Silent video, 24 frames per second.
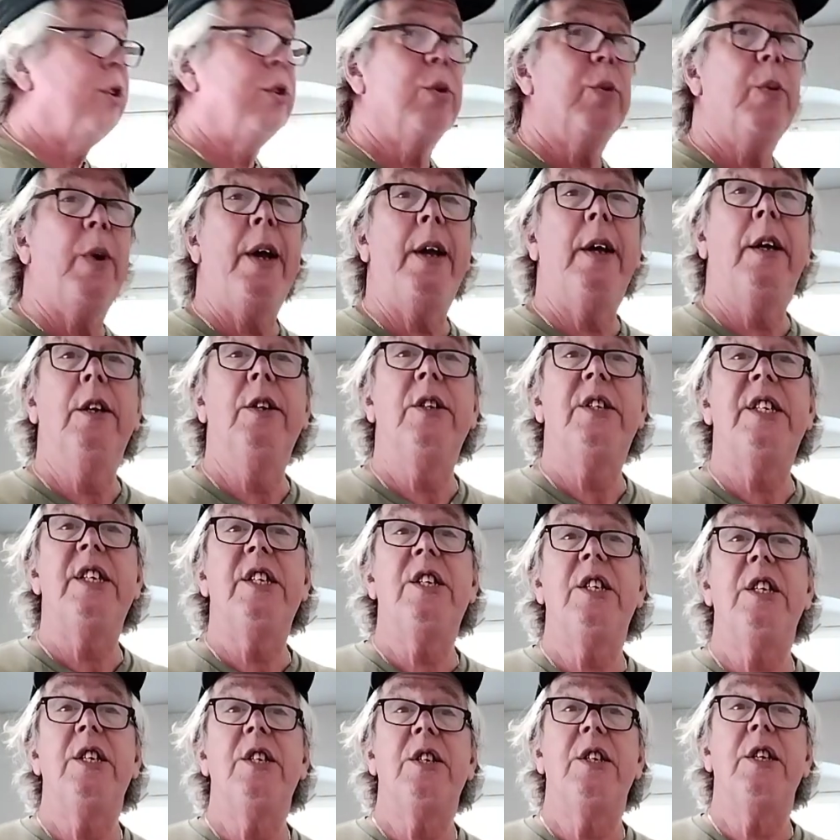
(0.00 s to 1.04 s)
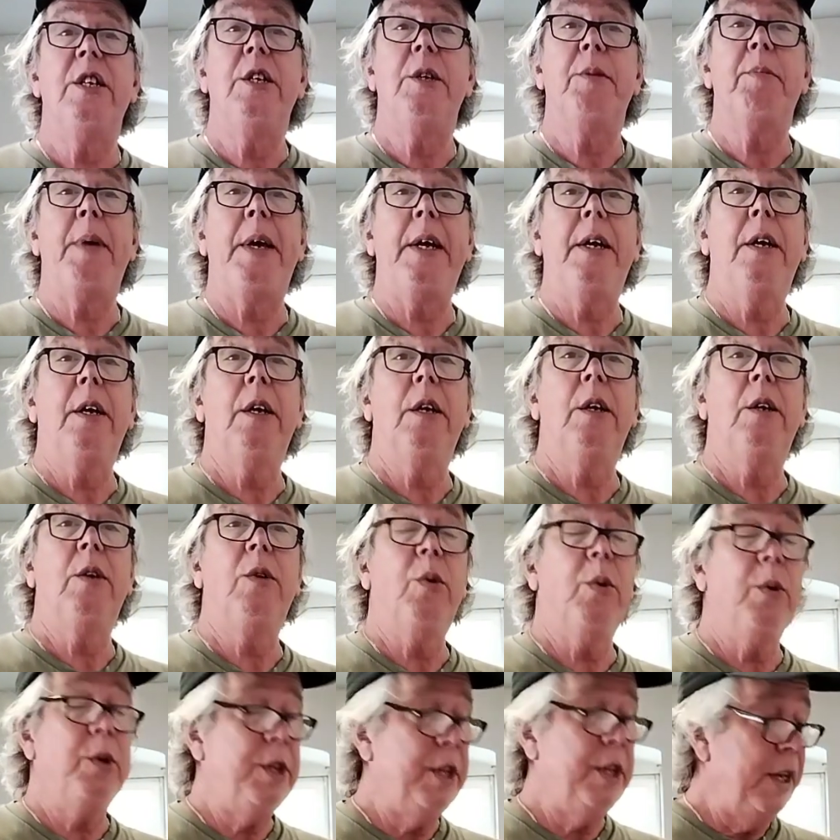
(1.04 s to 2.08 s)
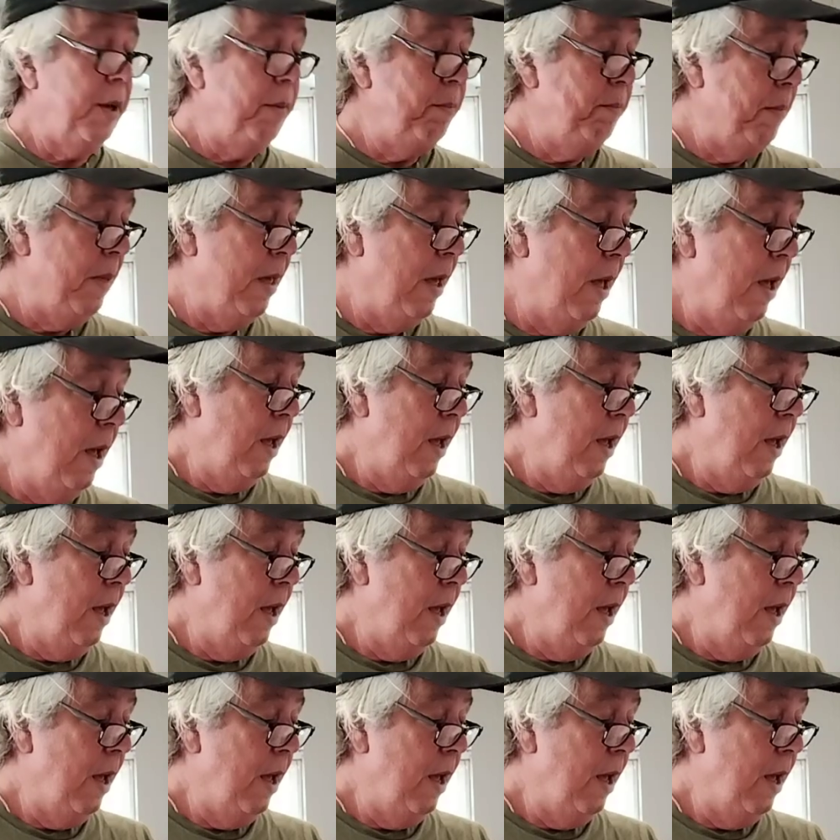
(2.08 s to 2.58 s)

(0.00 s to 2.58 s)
it's the right consistency to make a tortilla?